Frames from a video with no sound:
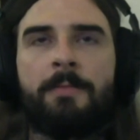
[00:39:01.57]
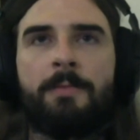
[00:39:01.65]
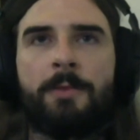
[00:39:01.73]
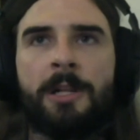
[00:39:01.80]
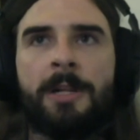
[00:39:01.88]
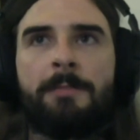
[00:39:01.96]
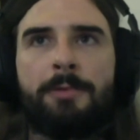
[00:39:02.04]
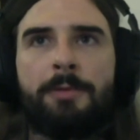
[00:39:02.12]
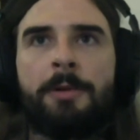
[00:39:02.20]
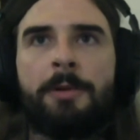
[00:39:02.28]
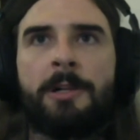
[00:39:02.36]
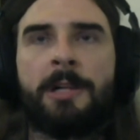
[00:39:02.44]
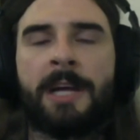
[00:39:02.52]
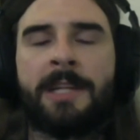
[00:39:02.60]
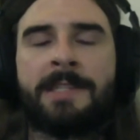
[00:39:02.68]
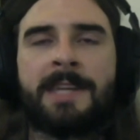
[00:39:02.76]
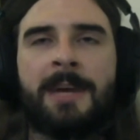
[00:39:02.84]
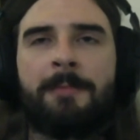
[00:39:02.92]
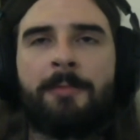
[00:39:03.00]
really brutal
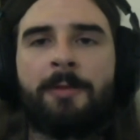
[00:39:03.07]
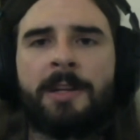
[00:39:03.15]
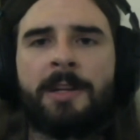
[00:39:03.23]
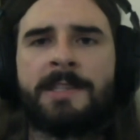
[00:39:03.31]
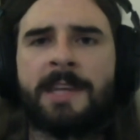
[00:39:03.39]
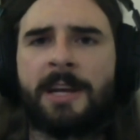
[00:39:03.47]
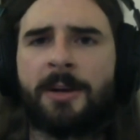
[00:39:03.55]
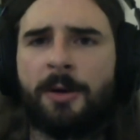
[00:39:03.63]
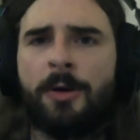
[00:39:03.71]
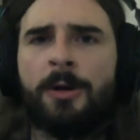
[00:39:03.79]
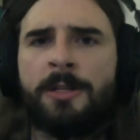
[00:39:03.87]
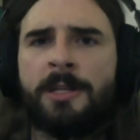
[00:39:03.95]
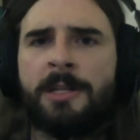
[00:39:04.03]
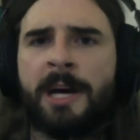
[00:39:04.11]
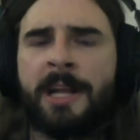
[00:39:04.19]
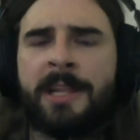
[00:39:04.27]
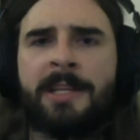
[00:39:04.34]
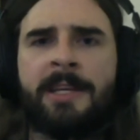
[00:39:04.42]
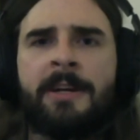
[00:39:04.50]
landscape where it's like cold a lot
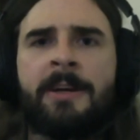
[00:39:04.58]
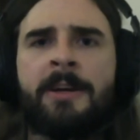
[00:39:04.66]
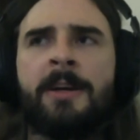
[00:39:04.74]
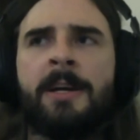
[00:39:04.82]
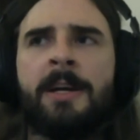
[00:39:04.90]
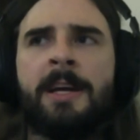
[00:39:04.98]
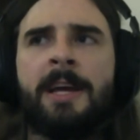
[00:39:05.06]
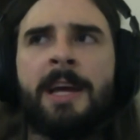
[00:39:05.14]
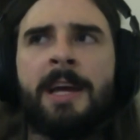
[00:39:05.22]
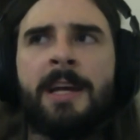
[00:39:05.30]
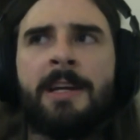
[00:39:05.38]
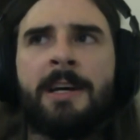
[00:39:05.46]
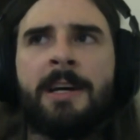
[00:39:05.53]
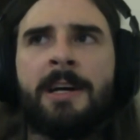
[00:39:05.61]
of the year, and